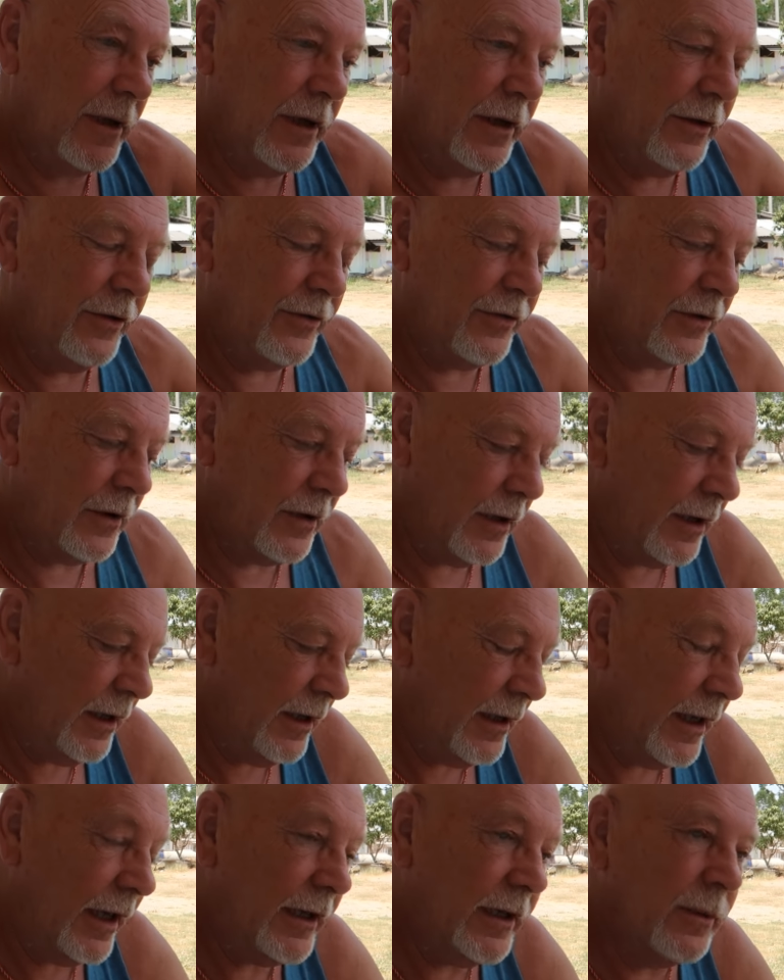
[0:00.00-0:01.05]
is
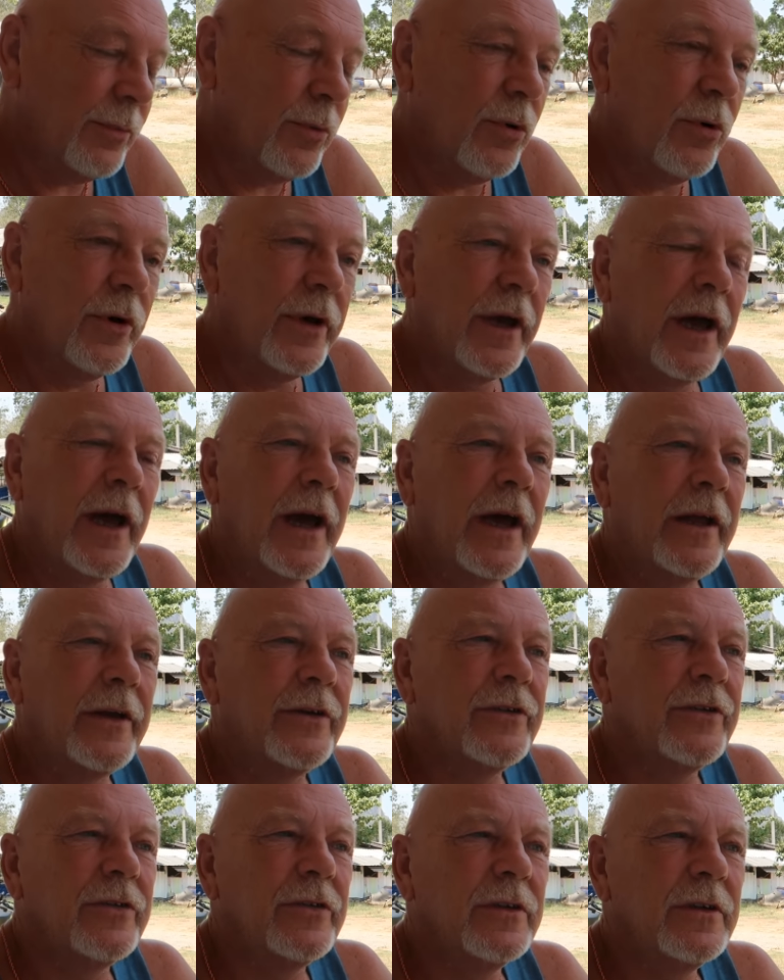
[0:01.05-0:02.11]
a ladyboy
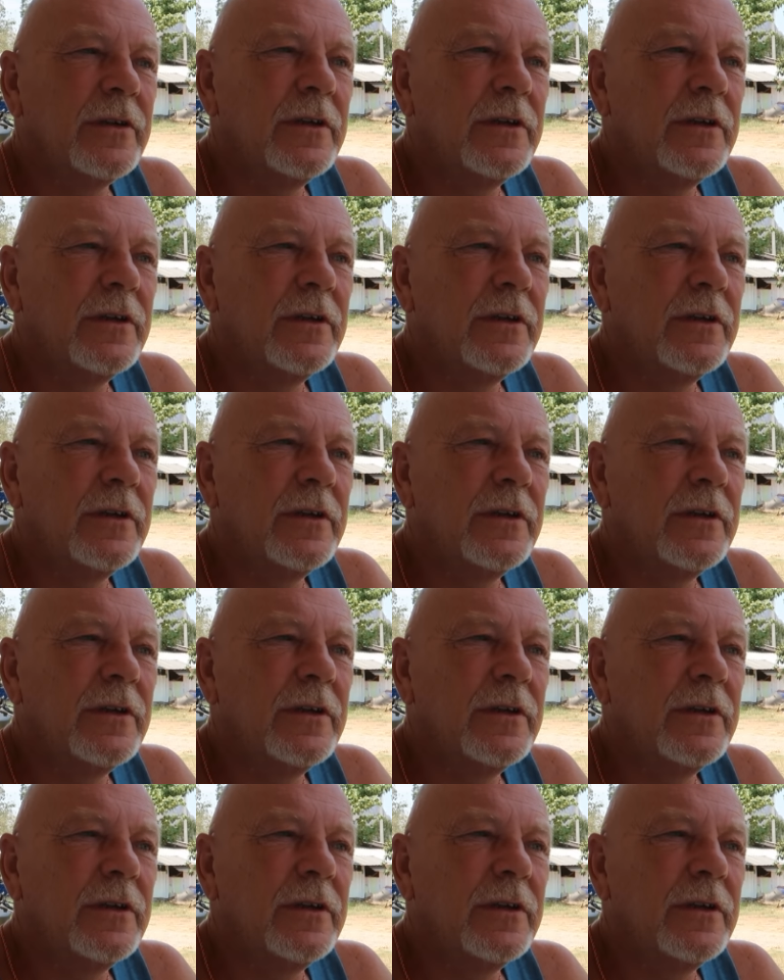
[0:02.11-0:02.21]
and